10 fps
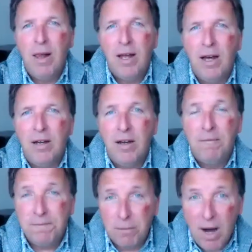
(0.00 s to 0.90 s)
uh,
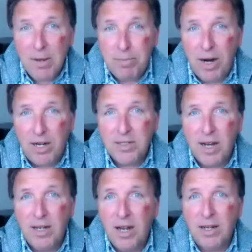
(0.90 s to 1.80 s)
for my part, I
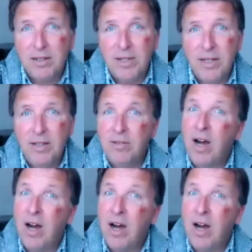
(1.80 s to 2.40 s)
like the.